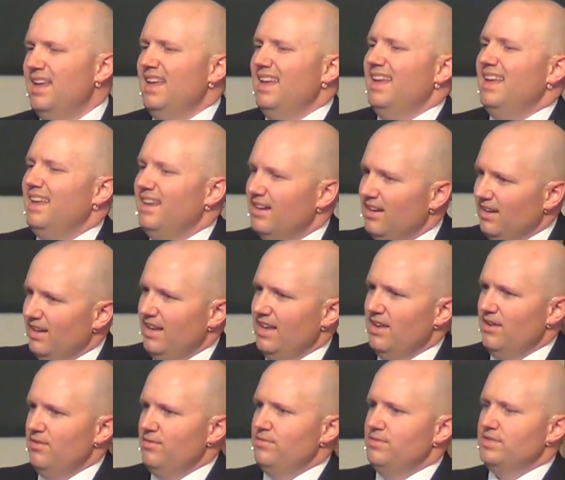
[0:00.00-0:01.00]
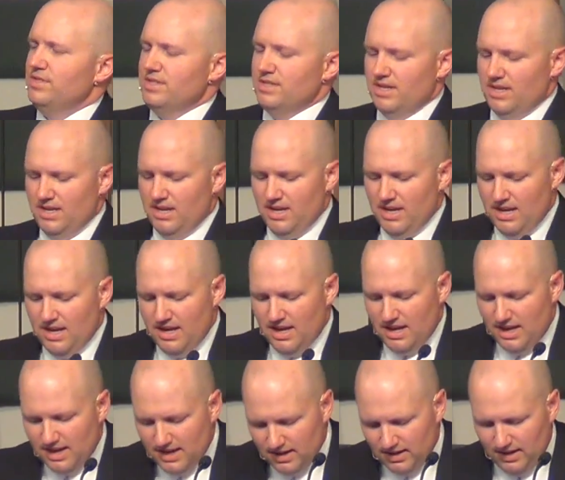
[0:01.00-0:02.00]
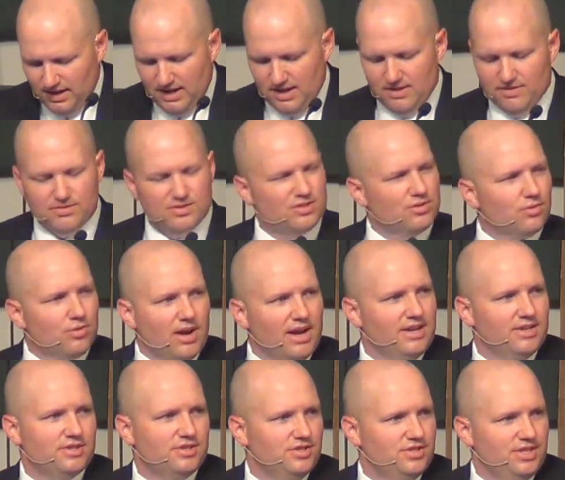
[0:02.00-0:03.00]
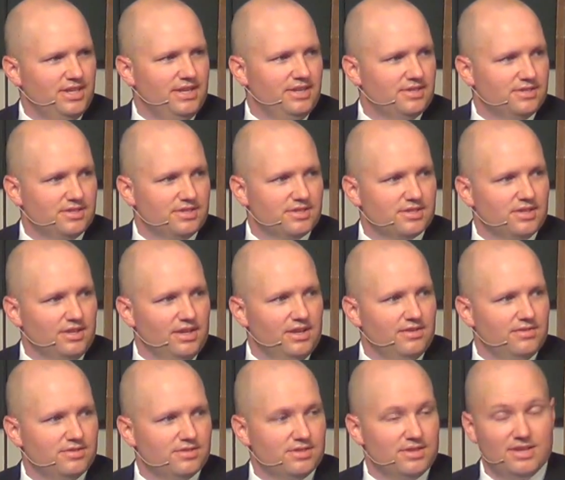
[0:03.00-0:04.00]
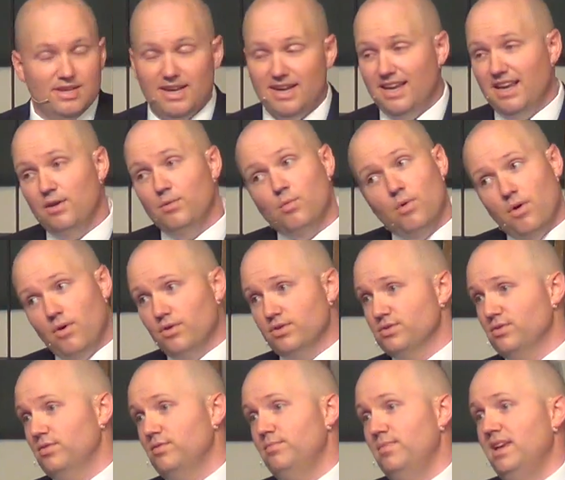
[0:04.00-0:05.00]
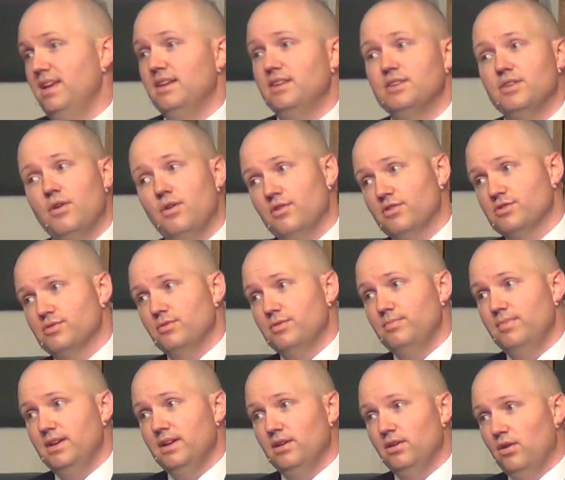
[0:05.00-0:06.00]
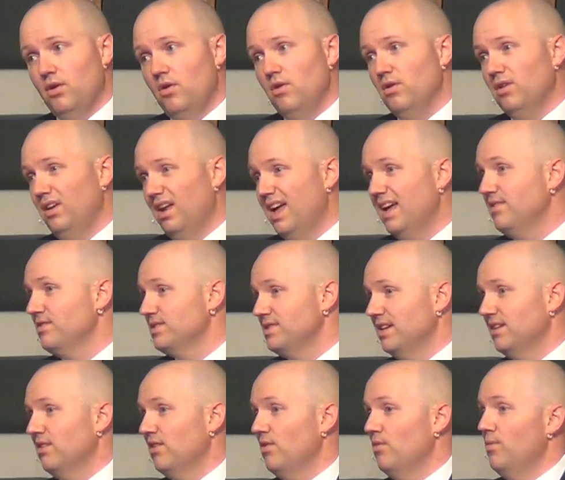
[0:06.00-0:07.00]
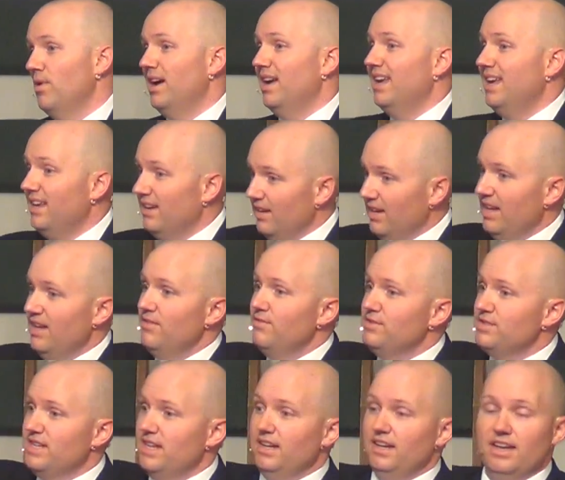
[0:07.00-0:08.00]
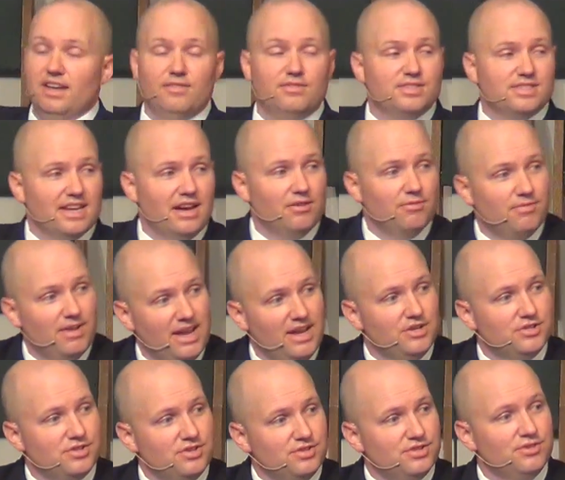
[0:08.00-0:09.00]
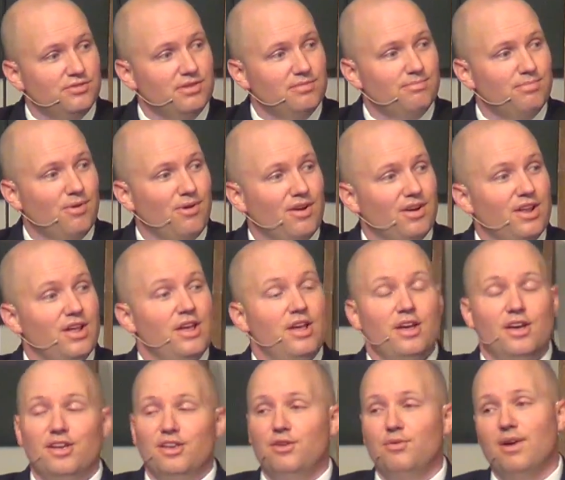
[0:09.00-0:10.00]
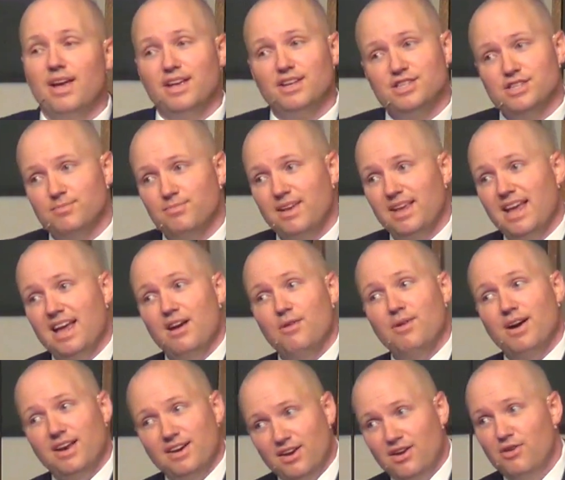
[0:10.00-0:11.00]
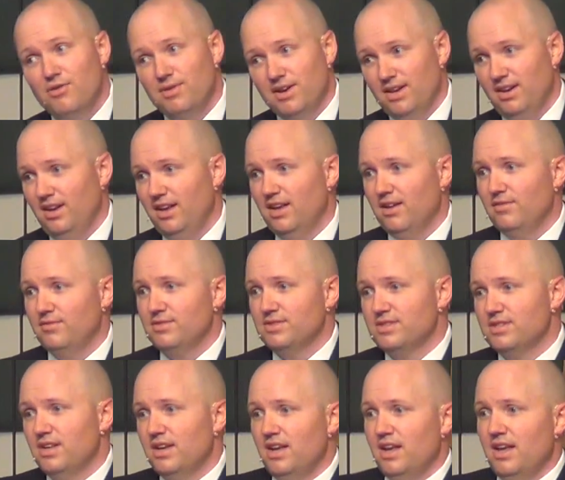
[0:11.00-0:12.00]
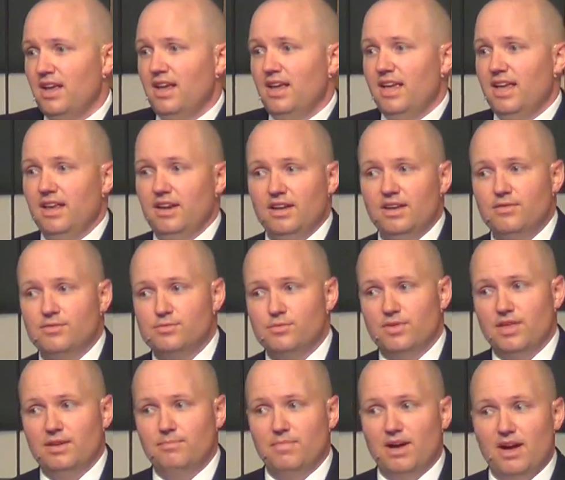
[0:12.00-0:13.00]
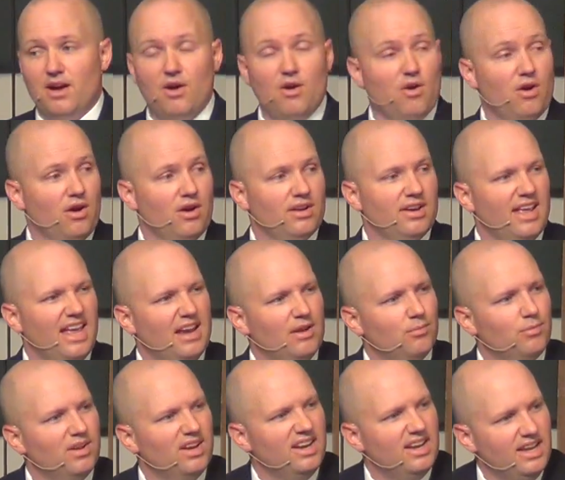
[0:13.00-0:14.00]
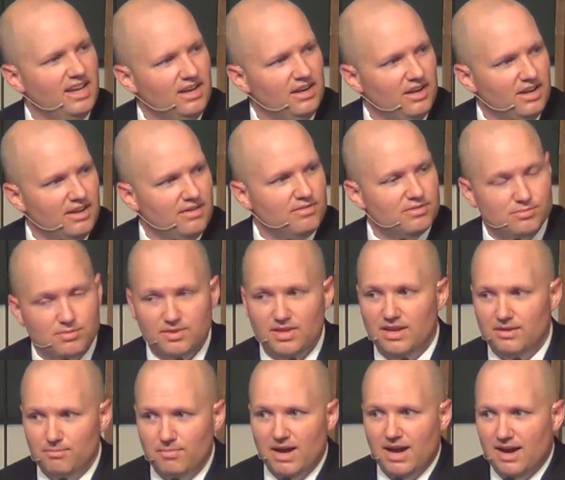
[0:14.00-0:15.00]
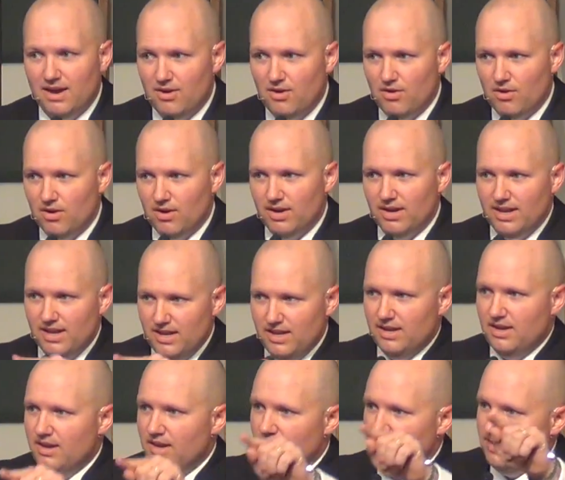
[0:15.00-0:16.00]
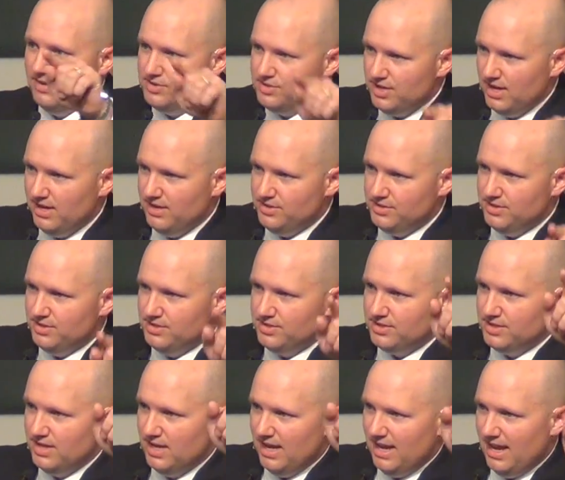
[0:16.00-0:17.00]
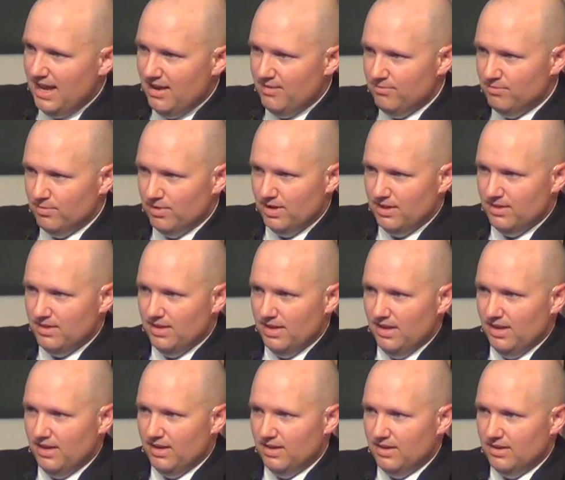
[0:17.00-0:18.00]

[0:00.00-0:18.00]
He lives. He lives. Christ Jesus lives today. He walks with me and talks with me along life's narrow way. He lives. He lives salvation to impart. You ask me how I know He lives. He lives within my heart. And when He lives within my heart, it changes everything.